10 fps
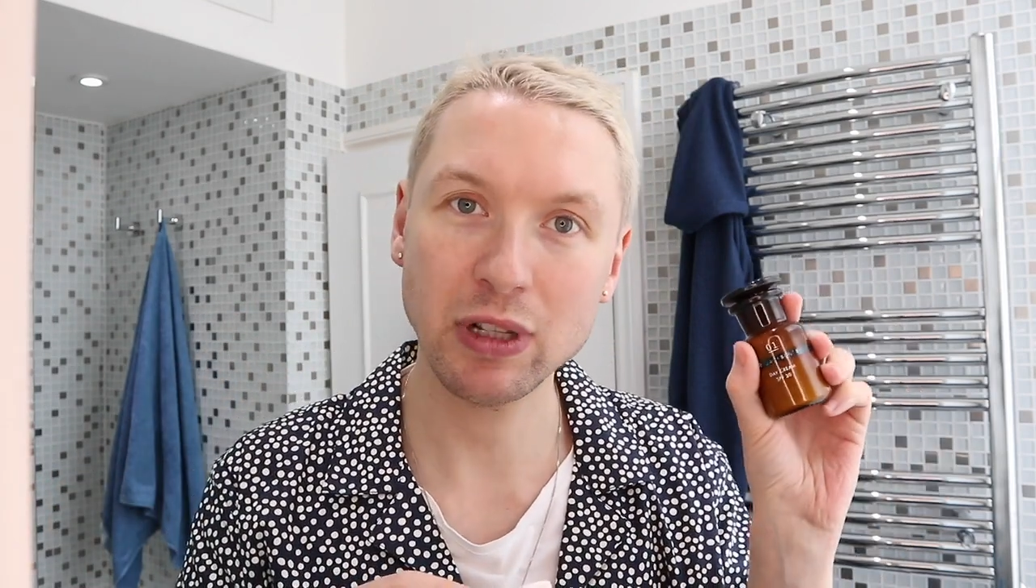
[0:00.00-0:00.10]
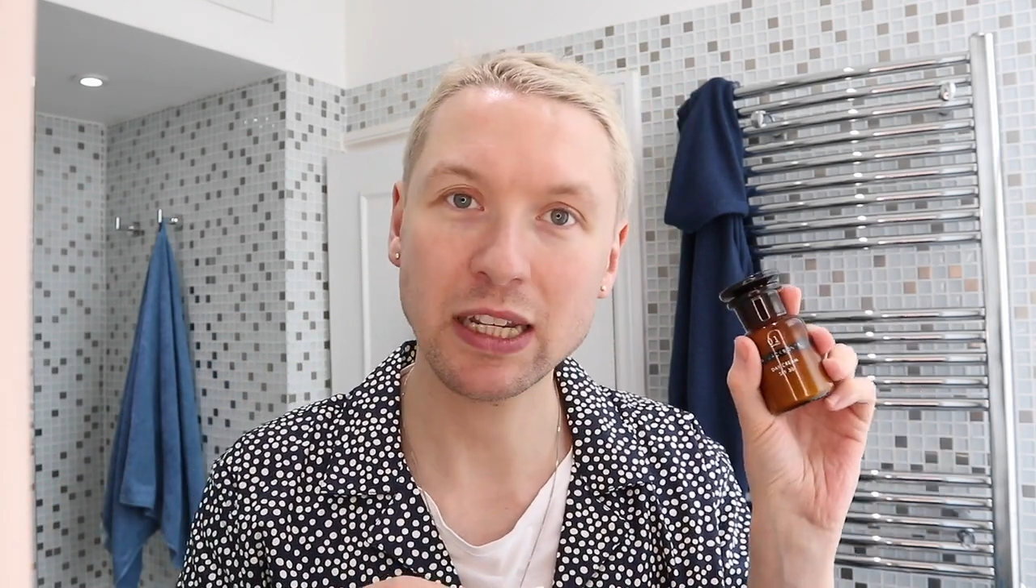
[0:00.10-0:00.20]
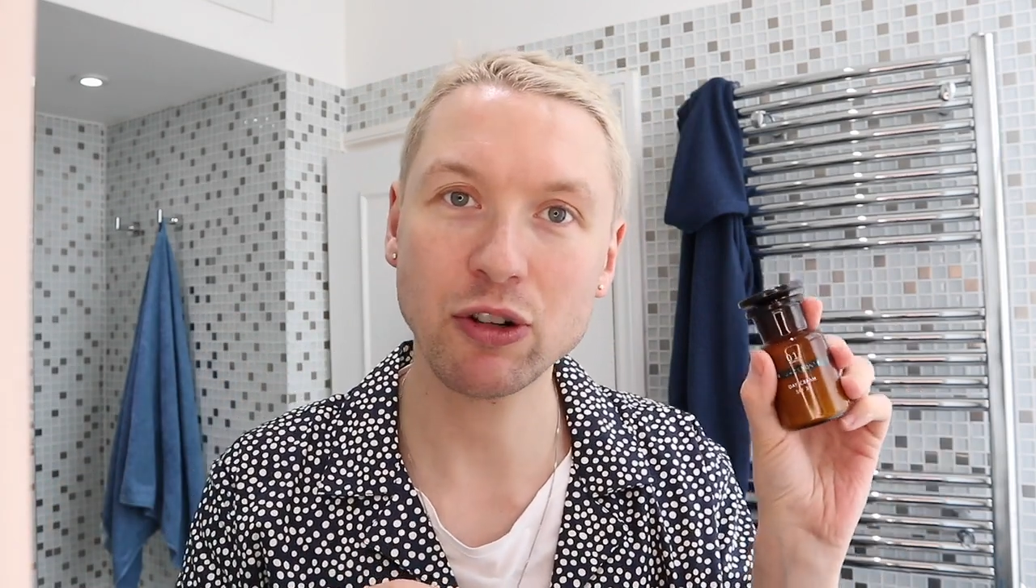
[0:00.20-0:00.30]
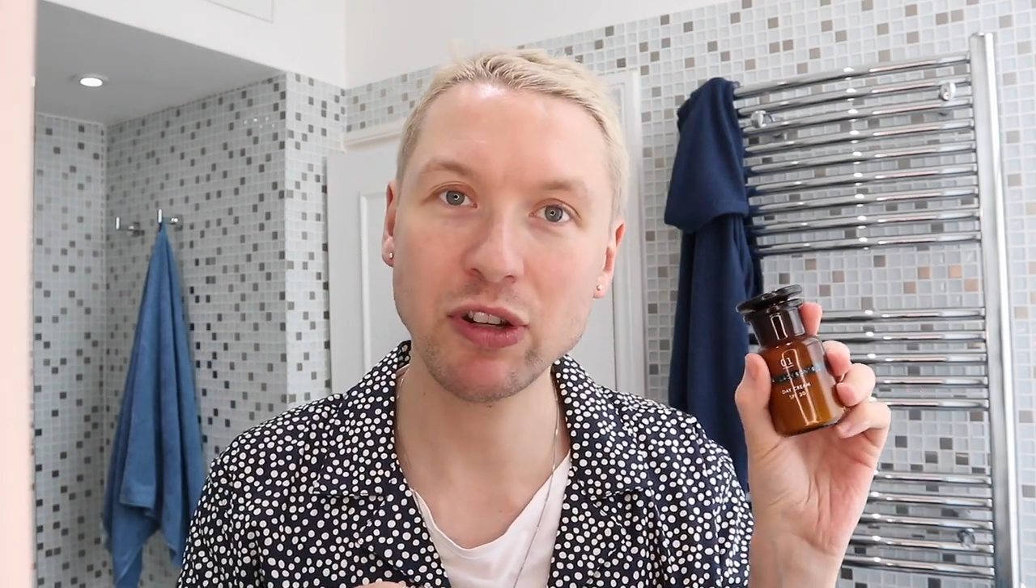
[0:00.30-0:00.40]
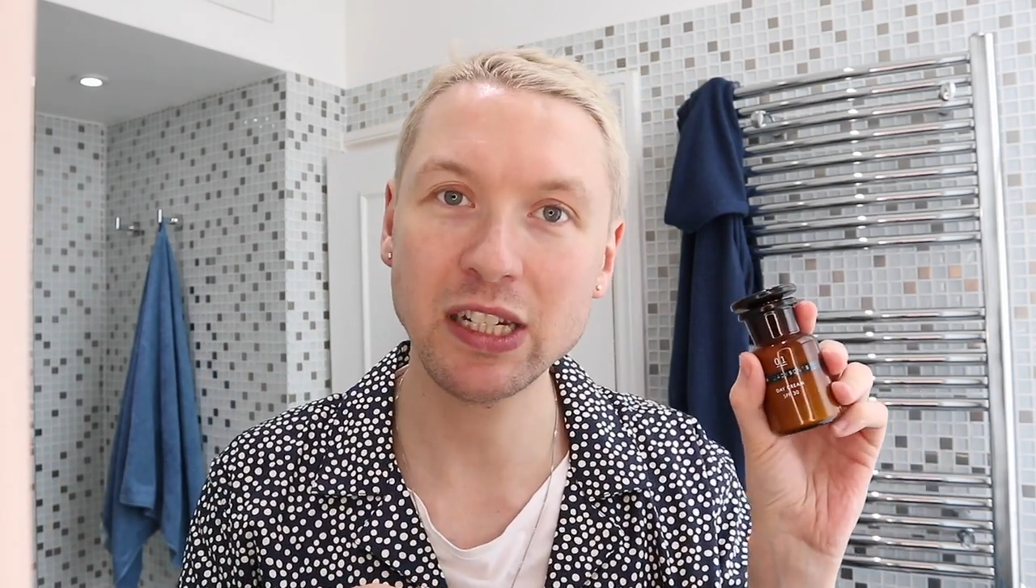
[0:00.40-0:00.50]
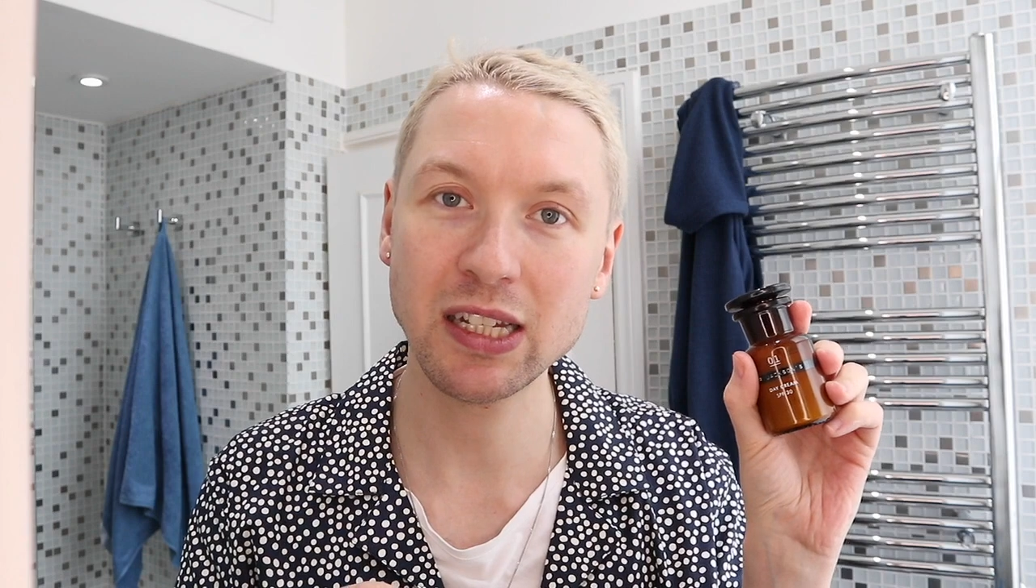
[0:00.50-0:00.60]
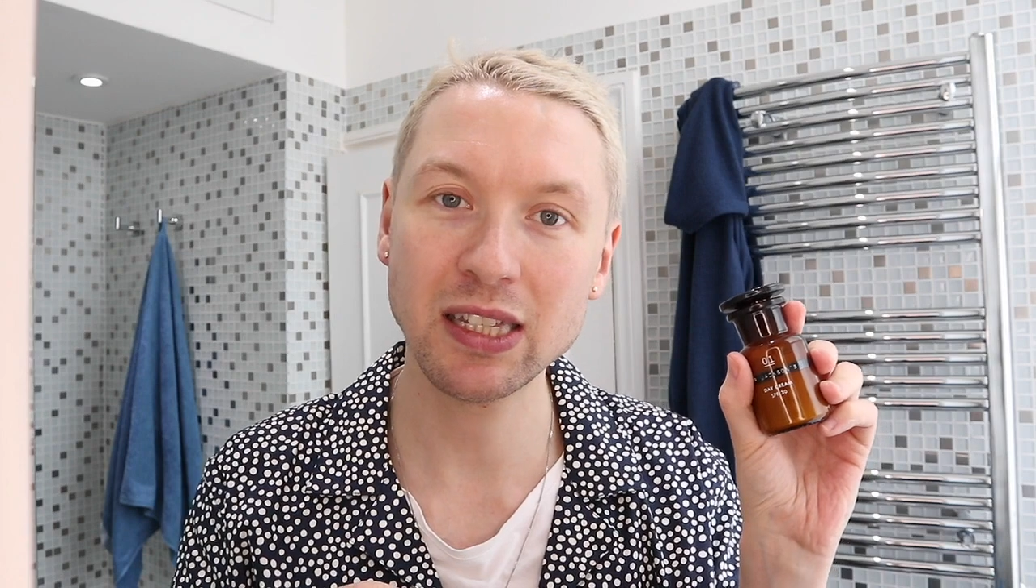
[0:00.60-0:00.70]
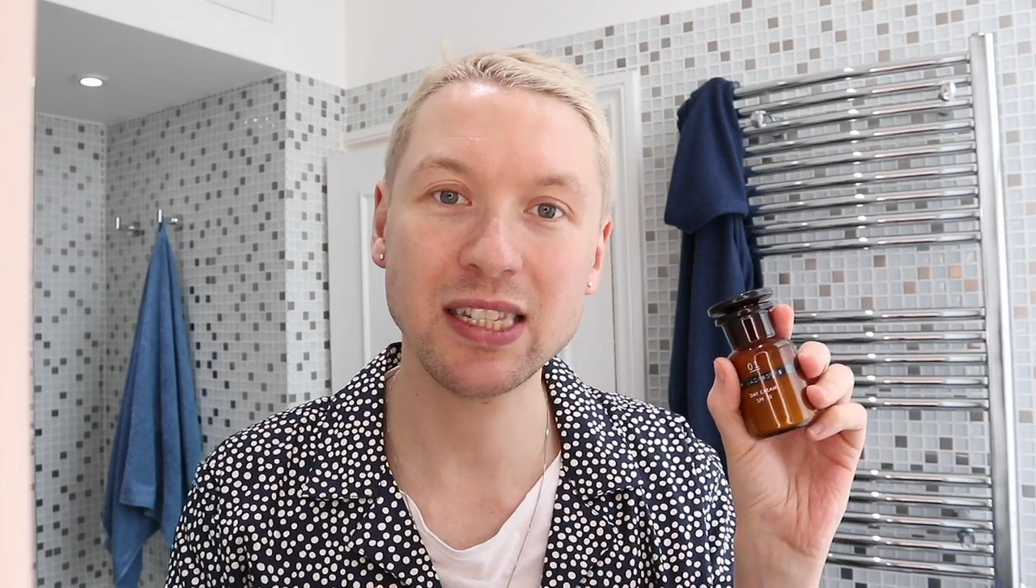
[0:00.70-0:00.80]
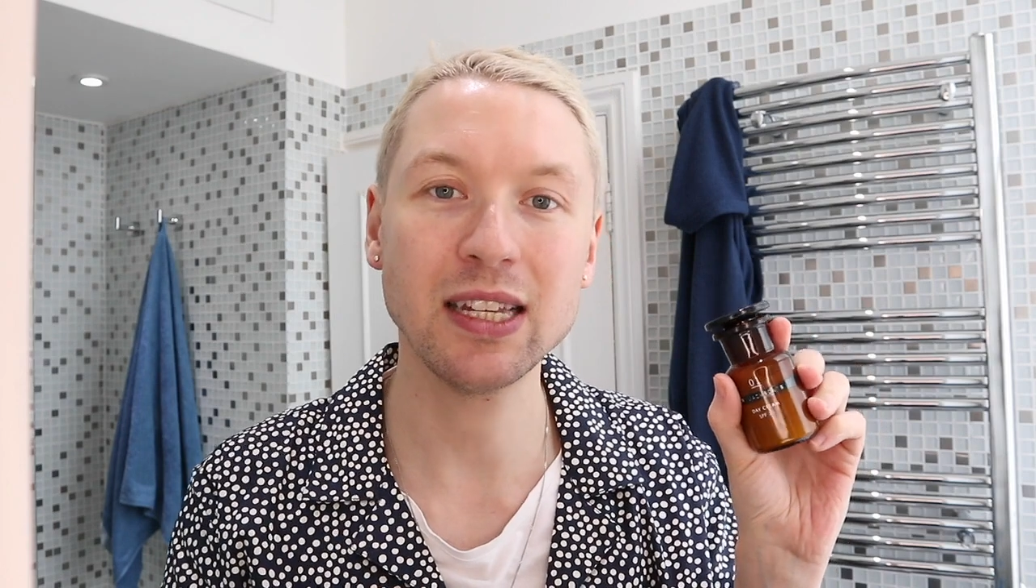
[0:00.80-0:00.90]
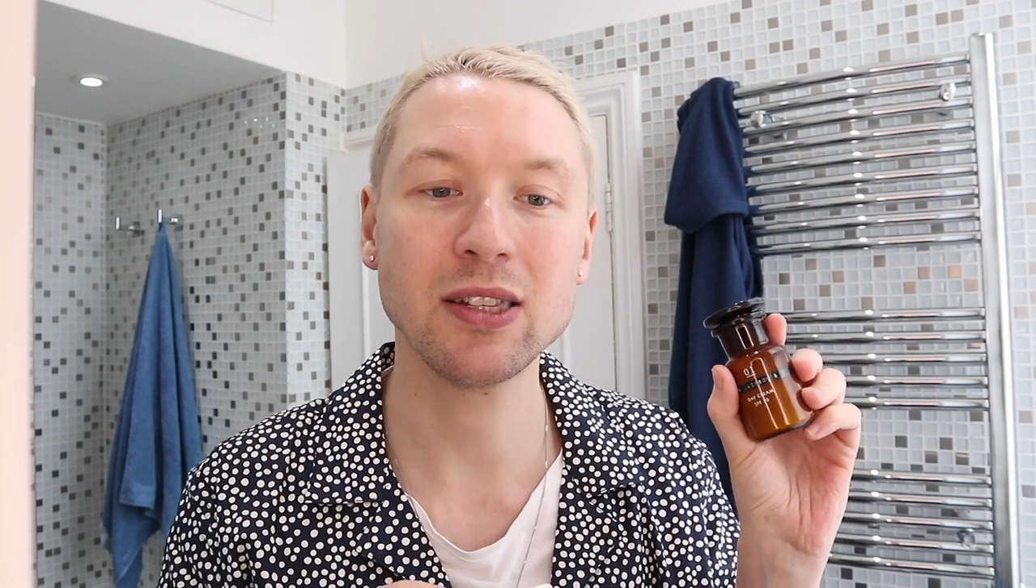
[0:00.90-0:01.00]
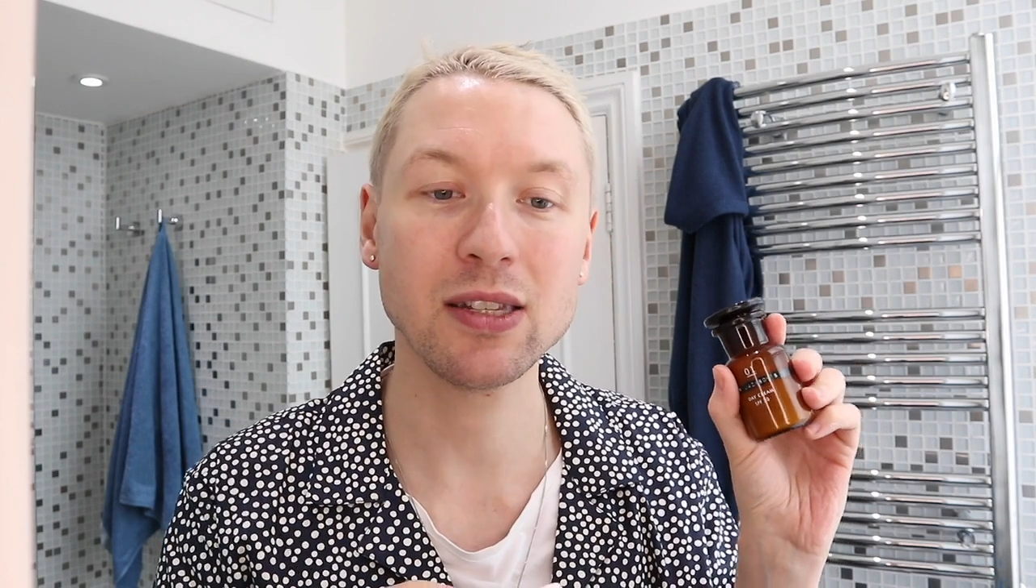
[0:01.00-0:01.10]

ingredients in,